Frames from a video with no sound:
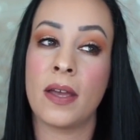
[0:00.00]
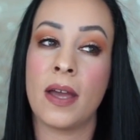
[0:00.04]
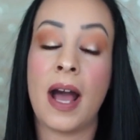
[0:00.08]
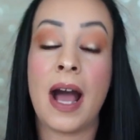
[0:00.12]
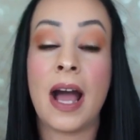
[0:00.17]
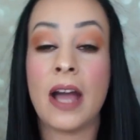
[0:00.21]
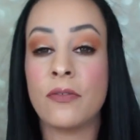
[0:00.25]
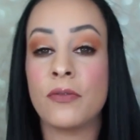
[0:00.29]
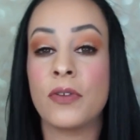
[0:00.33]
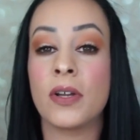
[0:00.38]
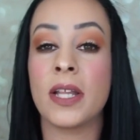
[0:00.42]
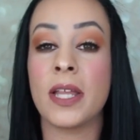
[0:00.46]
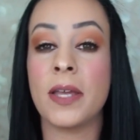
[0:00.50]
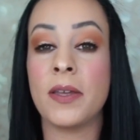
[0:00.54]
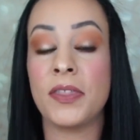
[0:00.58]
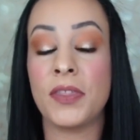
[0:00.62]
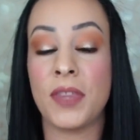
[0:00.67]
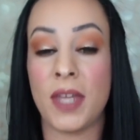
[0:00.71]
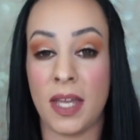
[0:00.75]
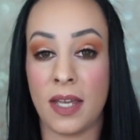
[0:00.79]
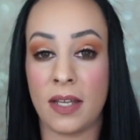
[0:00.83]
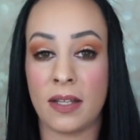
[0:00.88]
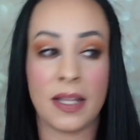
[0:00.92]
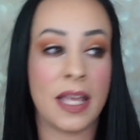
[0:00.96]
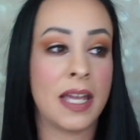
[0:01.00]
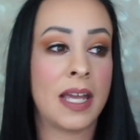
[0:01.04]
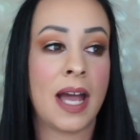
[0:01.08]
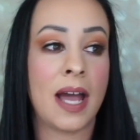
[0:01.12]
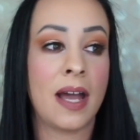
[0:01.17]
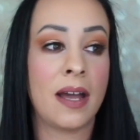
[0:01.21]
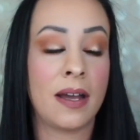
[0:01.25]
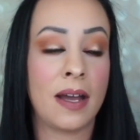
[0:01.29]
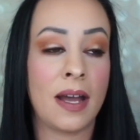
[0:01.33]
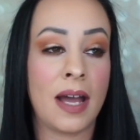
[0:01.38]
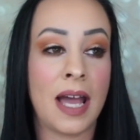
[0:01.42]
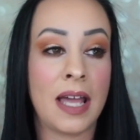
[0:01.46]
I really think, like,
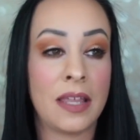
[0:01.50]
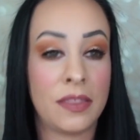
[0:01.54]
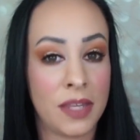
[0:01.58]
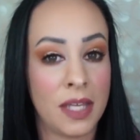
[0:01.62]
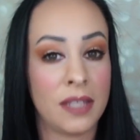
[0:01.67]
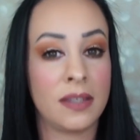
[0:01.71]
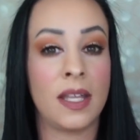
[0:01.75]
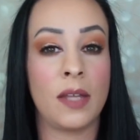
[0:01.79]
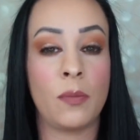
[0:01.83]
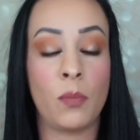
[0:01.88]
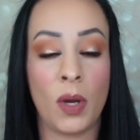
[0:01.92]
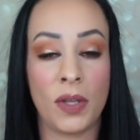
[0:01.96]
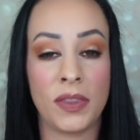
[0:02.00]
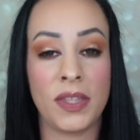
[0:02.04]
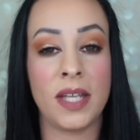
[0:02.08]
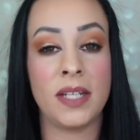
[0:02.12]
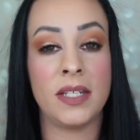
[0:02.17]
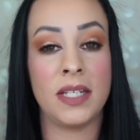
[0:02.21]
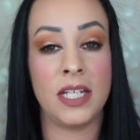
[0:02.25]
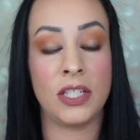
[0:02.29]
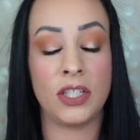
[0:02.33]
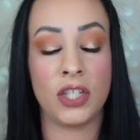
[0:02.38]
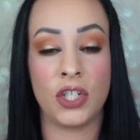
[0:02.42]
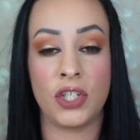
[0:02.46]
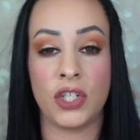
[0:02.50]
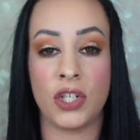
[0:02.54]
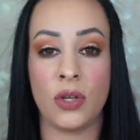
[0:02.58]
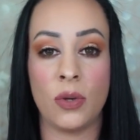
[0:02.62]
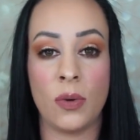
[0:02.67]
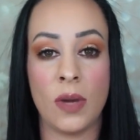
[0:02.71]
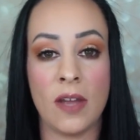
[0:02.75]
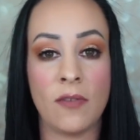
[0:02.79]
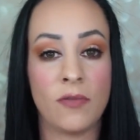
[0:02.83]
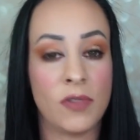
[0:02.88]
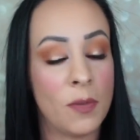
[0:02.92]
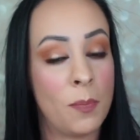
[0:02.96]
I think that what they need to do,
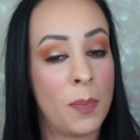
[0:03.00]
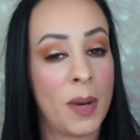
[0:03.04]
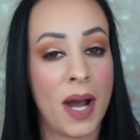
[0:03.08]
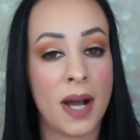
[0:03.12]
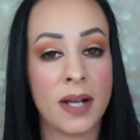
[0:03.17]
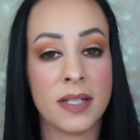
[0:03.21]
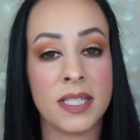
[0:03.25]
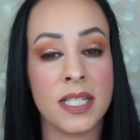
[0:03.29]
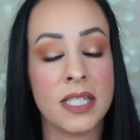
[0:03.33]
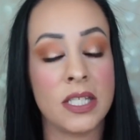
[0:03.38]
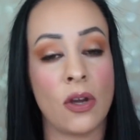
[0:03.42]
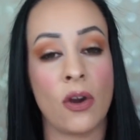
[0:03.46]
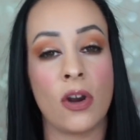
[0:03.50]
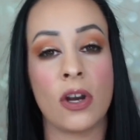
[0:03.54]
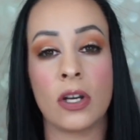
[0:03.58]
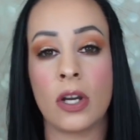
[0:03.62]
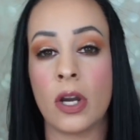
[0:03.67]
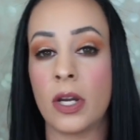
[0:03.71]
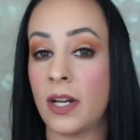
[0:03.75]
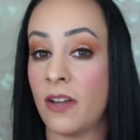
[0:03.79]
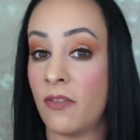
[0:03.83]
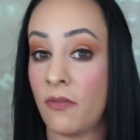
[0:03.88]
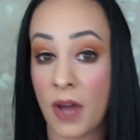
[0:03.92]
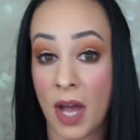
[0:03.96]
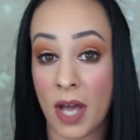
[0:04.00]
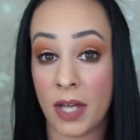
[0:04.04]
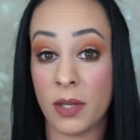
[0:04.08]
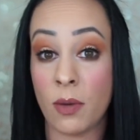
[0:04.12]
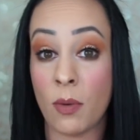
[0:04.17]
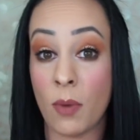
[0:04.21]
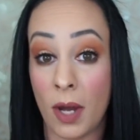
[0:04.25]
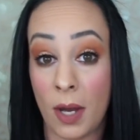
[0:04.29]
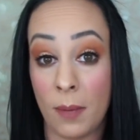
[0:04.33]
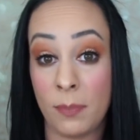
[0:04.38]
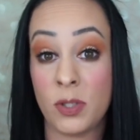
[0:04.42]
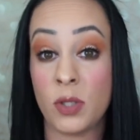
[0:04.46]
if the boxes aren't going to value
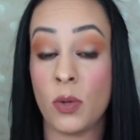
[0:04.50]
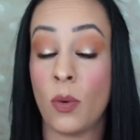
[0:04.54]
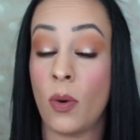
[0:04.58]
up to